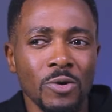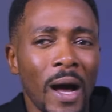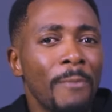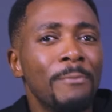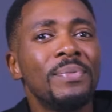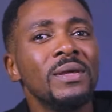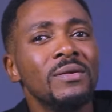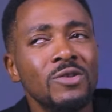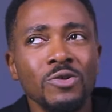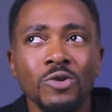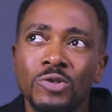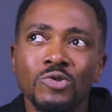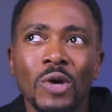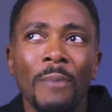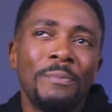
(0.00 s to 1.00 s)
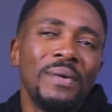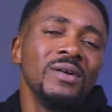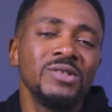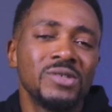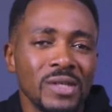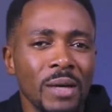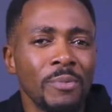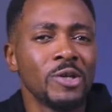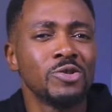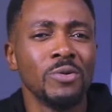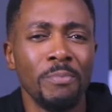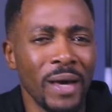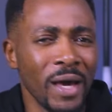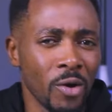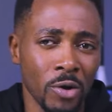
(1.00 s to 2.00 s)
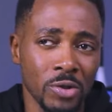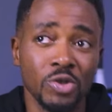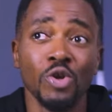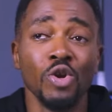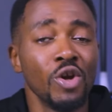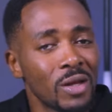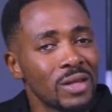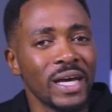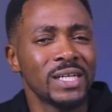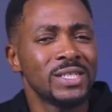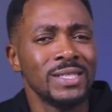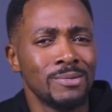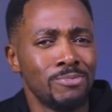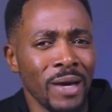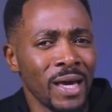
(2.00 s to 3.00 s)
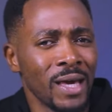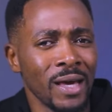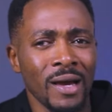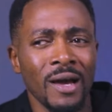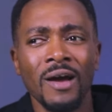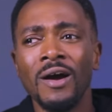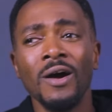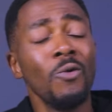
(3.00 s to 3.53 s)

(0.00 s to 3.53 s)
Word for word: appeal to him or to beg or to look like she's begging.